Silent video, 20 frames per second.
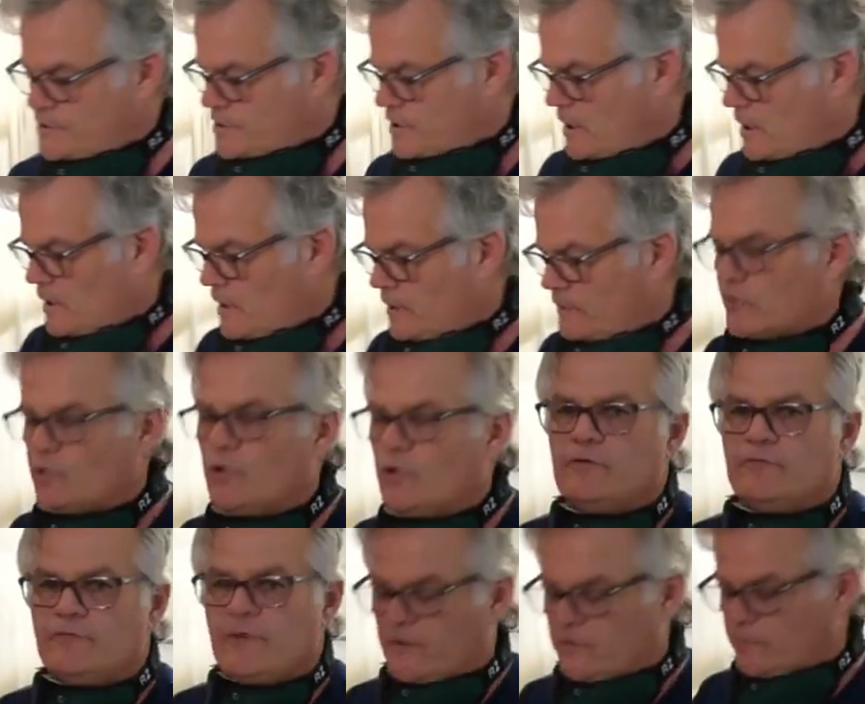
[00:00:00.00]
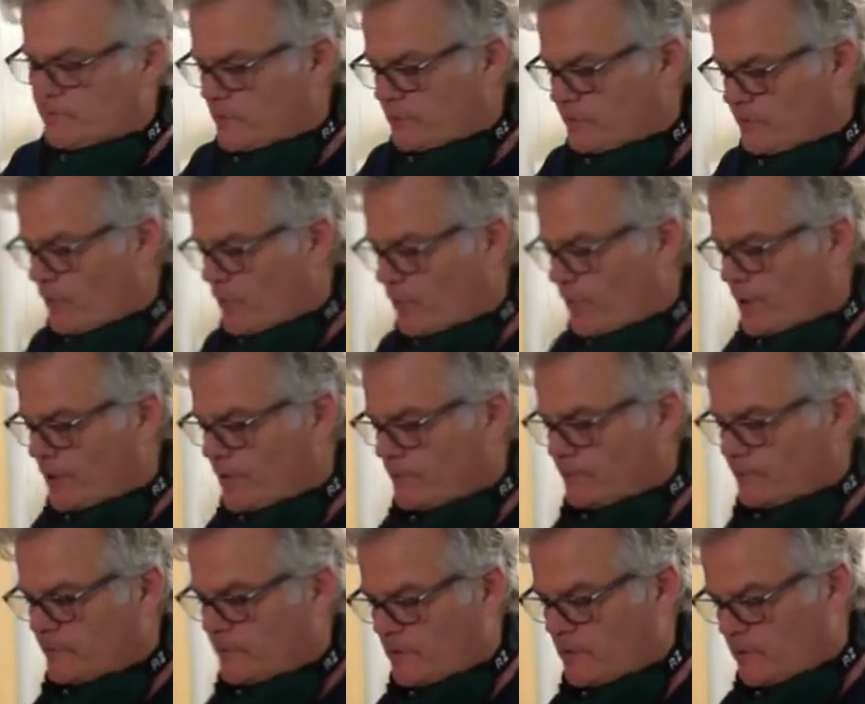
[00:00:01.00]
It's a good investment for you.
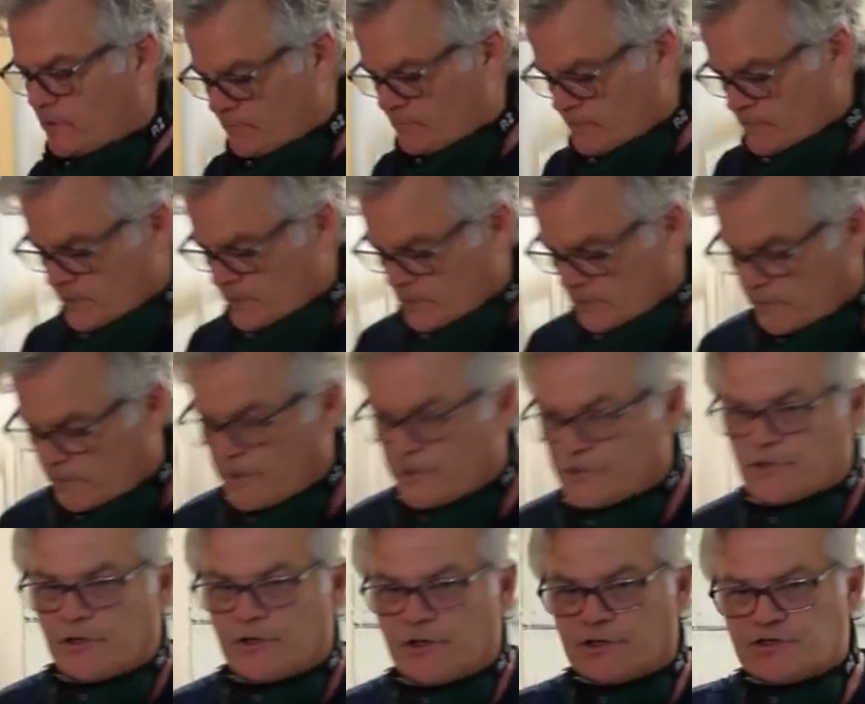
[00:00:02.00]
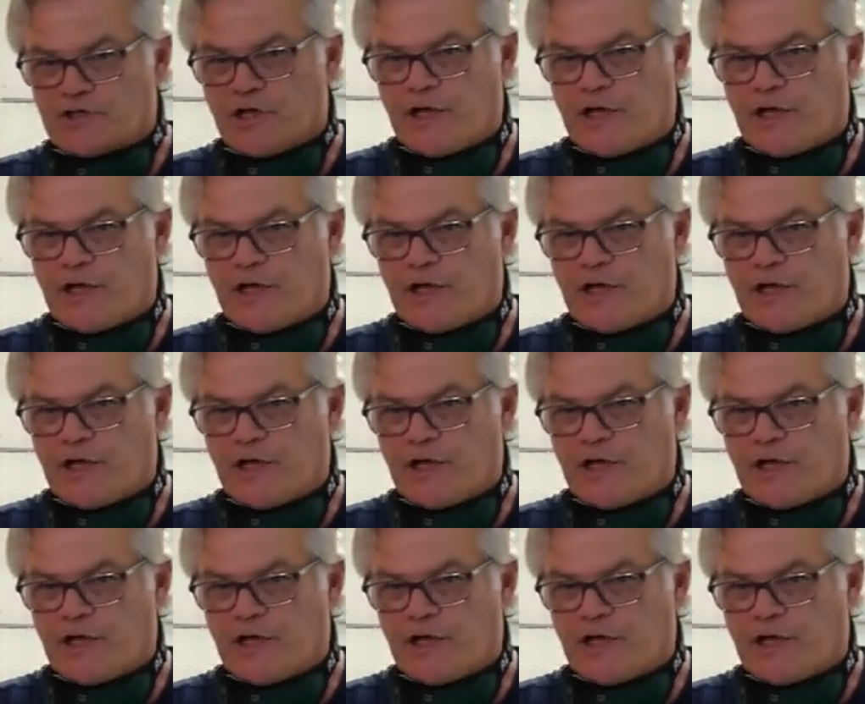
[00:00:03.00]
So make sure you change your